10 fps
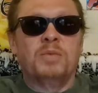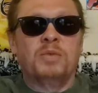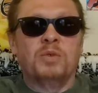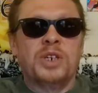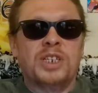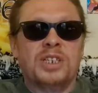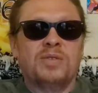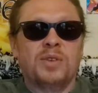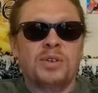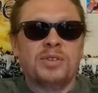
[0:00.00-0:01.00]
when it's
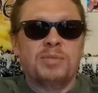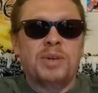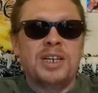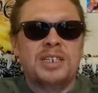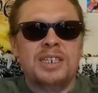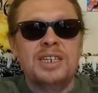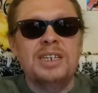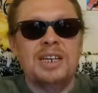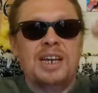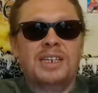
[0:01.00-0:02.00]
full of space,
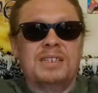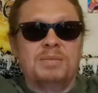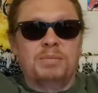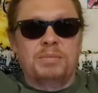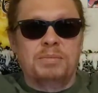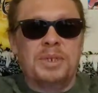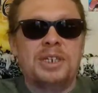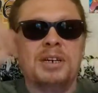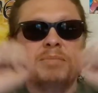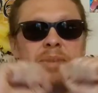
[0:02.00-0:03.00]
it has to
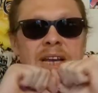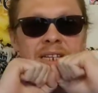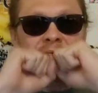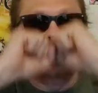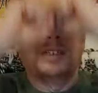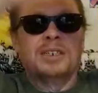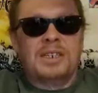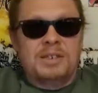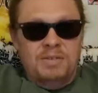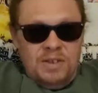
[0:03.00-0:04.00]
become masculine
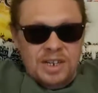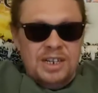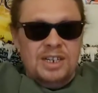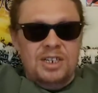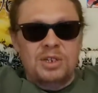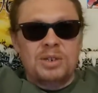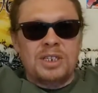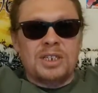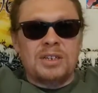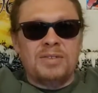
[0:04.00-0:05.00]
and shoot
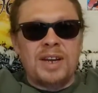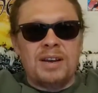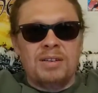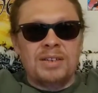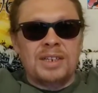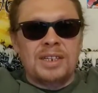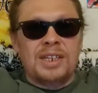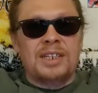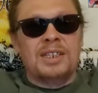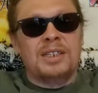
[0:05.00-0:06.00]
itself out,
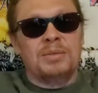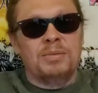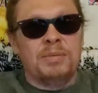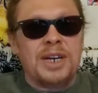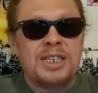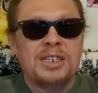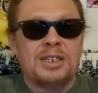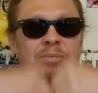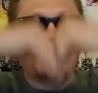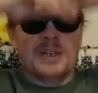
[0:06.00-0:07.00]
and then the
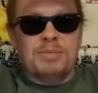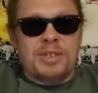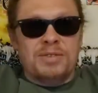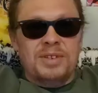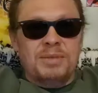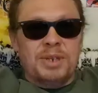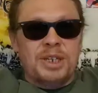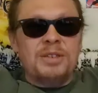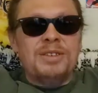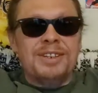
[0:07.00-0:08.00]
masculine becomes the
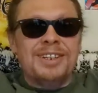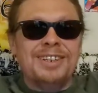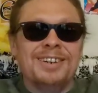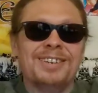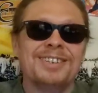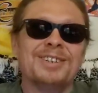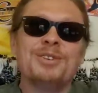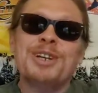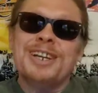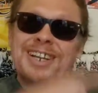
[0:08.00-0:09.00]
feminine. So
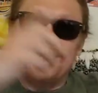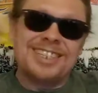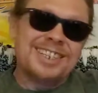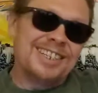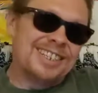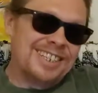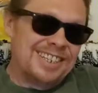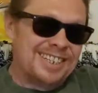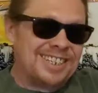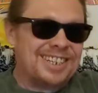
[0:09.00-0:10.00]
it's
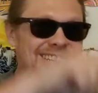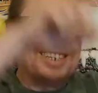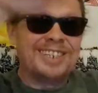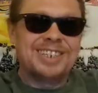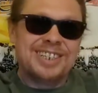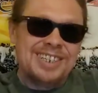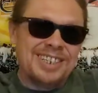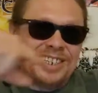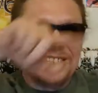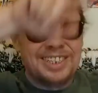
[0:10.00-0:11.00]

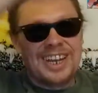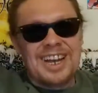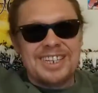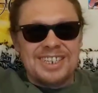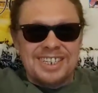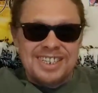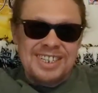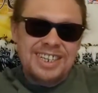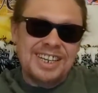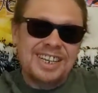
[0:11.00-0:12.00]
just a constant
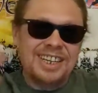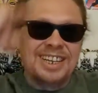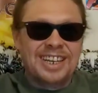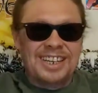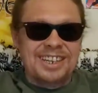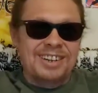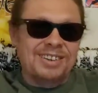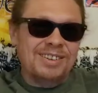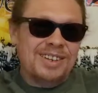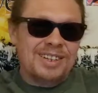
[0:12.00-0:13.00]
thing. You
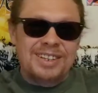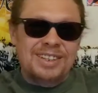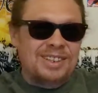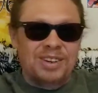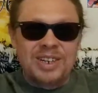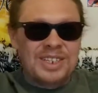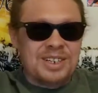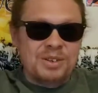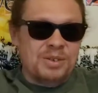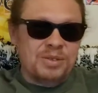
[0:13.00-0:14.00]
know, there is
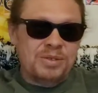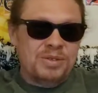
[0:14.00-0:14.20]
no